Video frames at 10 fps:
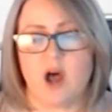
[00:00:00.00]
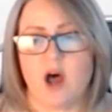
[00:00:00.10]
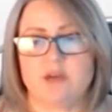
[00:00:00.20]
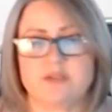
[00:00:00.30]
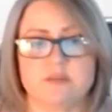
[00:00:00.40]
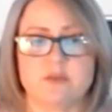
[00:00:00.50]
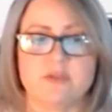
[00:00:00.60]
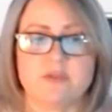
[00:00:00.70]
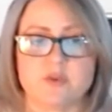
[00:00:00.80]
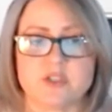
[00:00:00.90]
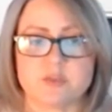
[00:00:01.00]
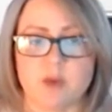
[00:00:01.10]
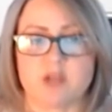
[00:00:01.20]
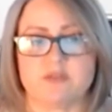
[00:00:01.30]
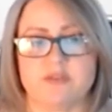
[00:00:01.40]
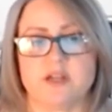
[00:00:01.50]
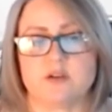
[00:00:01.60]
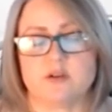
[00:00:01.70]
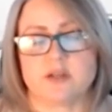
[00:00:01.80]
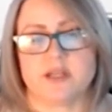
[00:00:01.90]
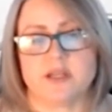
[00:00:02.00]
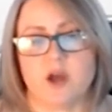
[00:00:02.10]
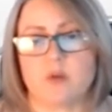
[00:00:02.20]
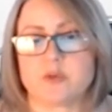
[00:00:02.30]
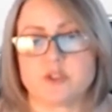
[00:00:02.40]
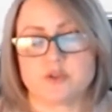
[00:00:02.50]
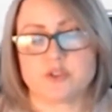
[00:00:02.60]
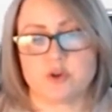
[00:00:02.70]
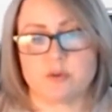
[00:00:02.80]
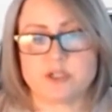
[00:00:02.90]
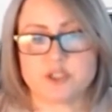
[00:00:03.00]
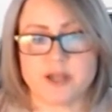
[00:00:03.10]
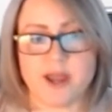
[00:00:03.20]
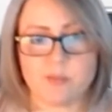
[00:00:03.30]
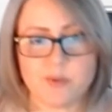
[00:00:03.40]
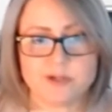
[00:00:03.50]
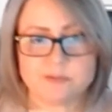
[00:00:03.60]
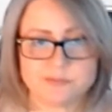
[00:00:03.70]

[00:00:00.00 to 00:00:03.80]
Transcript: Often moving to a smaller vehicle can help reduce your emission output.